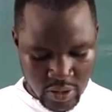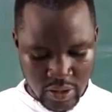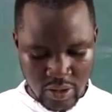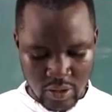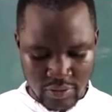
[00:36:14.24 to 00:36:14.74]

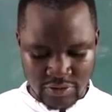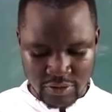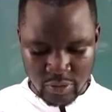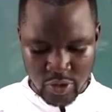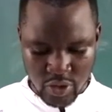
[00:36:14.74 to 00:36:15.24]

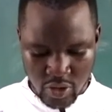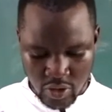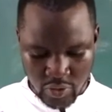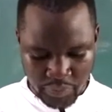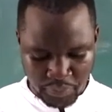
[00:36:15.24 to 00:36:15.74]
of
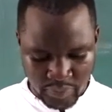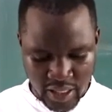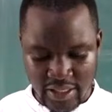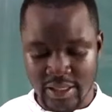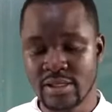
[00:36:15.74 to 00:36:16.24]
Bunyoro,
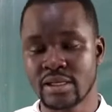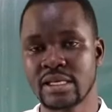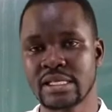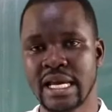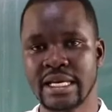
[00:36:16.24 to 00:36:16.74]
that is
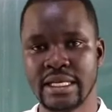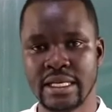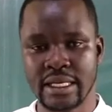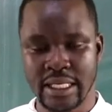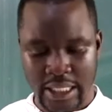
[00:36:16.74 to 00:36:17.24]

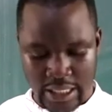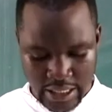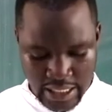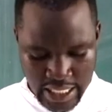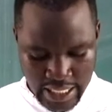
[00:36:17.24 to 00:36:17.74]
signing
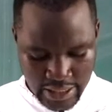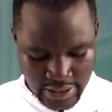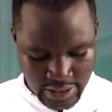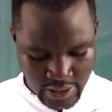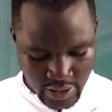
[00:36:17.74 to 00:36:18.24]
the
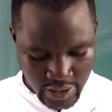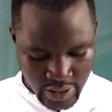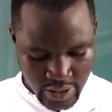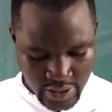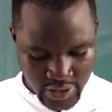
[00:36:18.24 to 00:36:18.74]

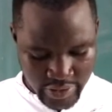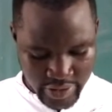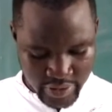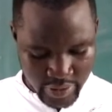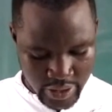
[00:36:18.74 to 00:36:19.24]

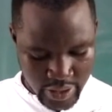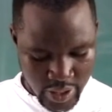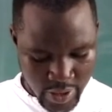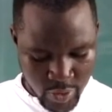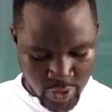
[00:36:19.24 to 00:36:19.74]
1933
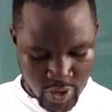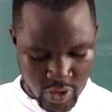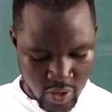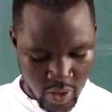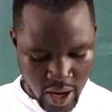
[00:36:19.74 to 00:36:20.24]

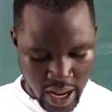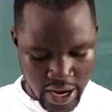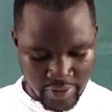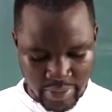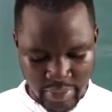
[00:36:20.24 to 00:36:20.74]
Bunyoro
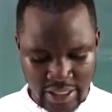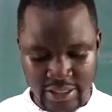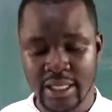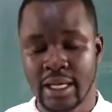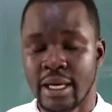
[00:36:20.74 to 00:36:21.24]
Agreement.
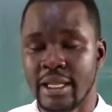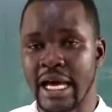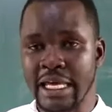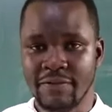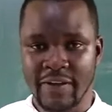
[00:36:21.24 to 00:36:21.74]

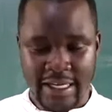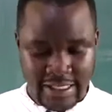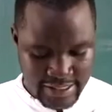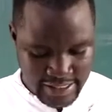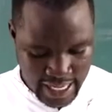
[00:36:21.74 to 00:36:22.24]
The
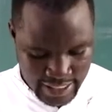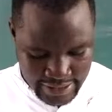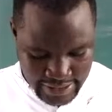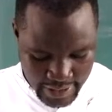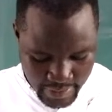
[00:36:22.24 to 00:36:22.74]
effects are the
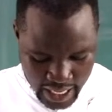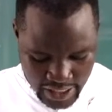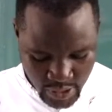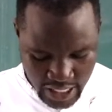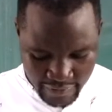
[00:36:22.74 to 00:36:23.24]
same as
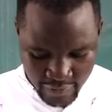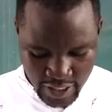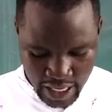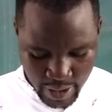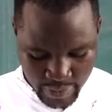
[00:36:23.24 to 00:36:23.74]
we have
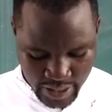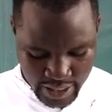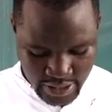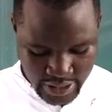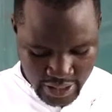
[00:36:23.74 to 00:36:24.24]
on our
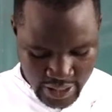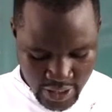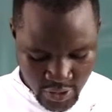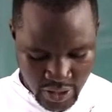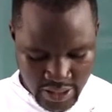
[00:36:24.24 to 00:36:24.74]
page
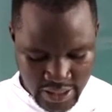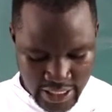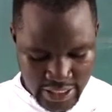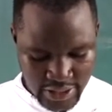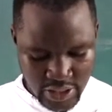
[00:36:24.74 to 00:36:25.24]

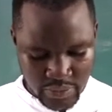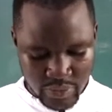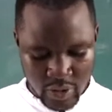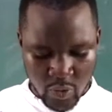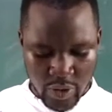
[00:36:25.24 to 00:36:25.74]
28.
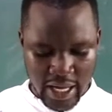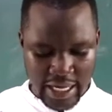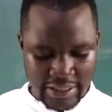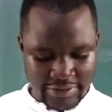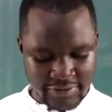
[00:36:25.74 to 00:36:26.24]
We
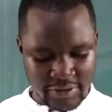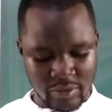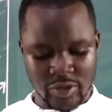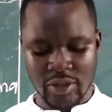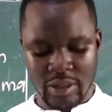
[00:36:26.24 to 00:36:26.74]
have
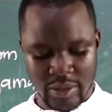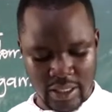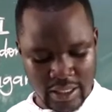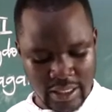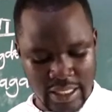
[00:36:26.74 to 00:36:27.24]

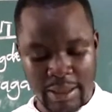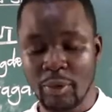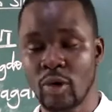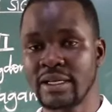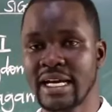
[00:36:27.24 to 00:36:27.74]
the
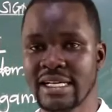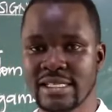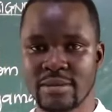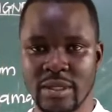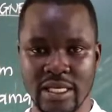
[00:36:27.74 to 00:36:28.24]
poll
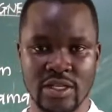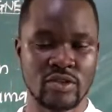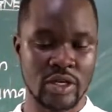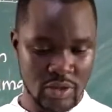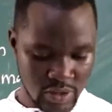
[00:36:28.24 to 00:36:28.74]
tax being
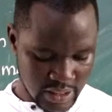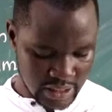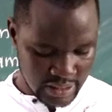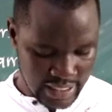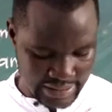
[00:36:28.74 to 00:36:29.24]

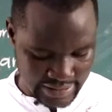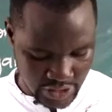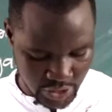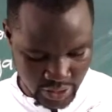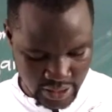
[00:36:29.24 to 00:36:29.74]
introduced,
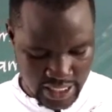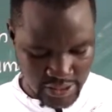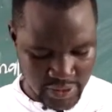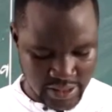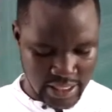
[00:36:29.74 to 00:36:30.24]
taxation as
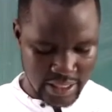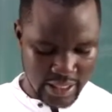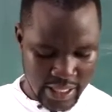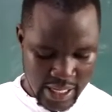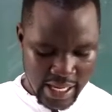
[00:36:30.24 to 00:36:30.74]
we
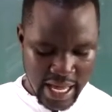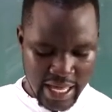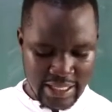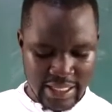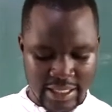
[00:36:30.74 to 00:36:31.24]
say,
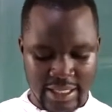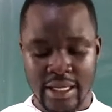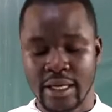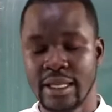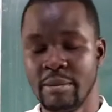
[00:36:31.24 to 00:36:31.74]
and
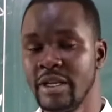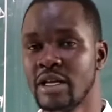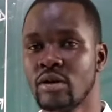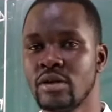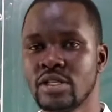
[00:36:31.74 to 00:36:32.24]
then the
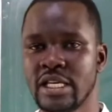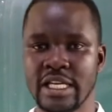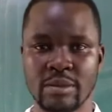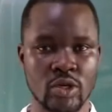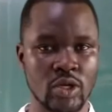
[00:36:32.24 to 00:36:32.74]
minerals
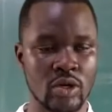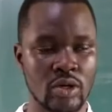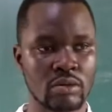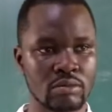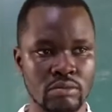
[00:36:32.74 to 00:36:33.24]
in
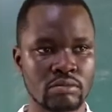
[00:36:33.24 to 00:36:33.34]
Bunyoro,